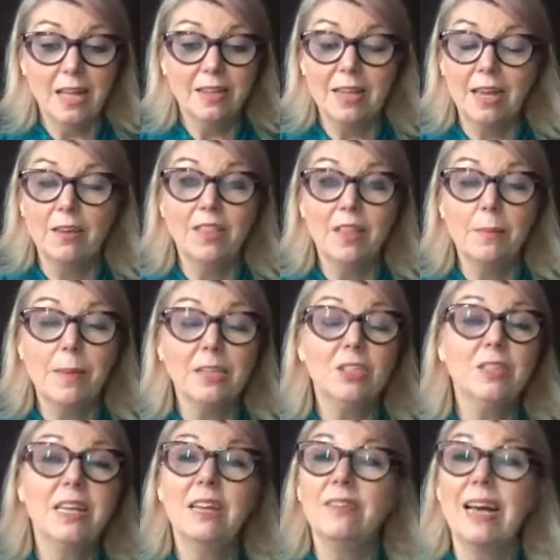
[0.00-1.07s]
Now, imagine
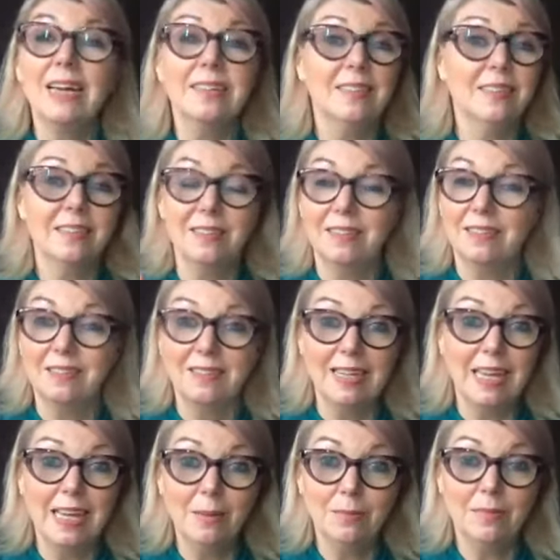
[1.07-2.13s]
they have access to the
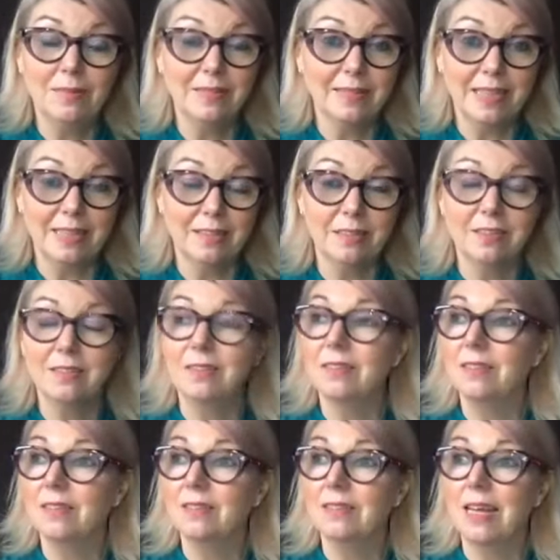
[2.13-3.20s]
same skills,
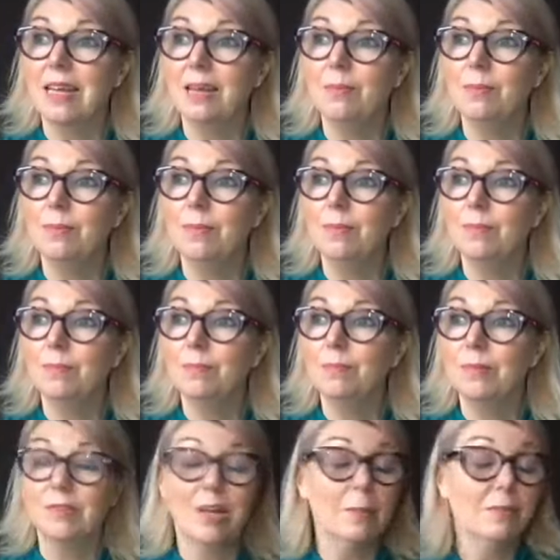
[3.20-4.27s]
the same
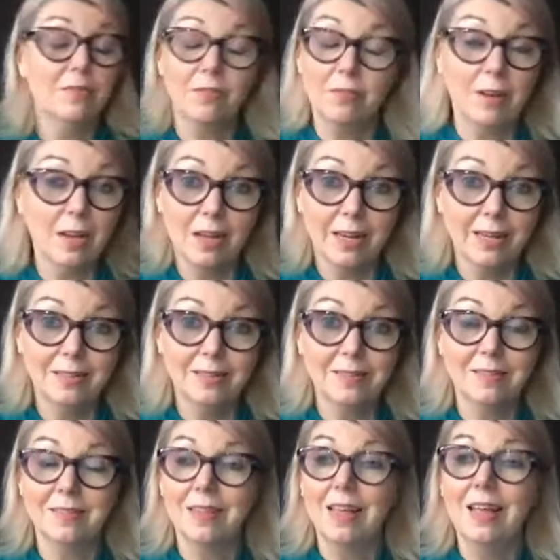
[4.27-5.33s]
types of
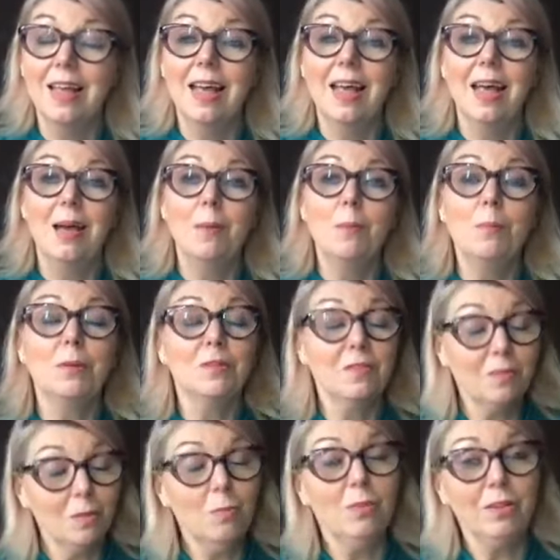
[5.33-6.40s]
clients, but
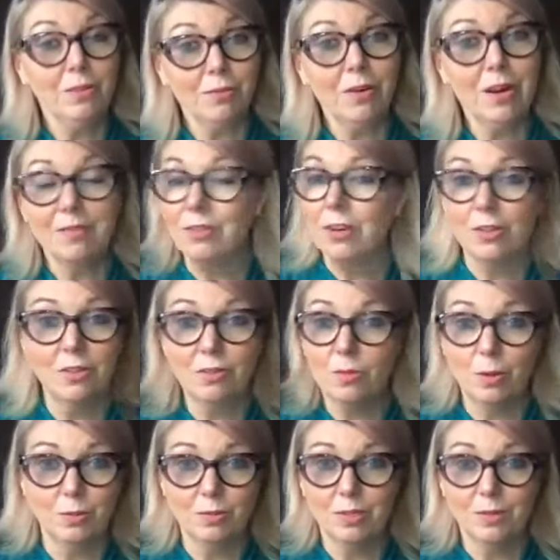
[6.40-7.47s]
some will thrive and others
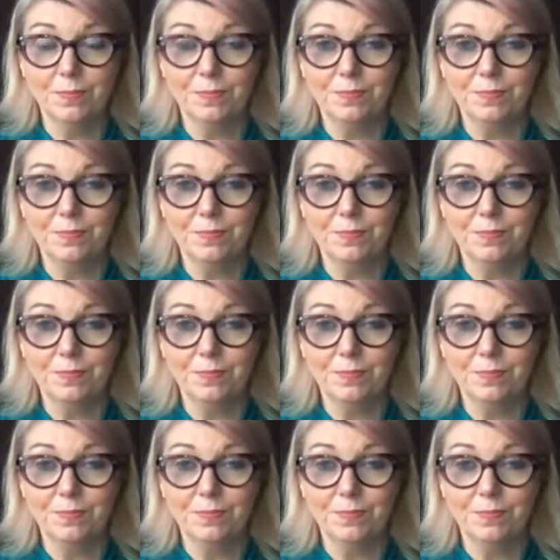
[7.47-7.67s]
won't.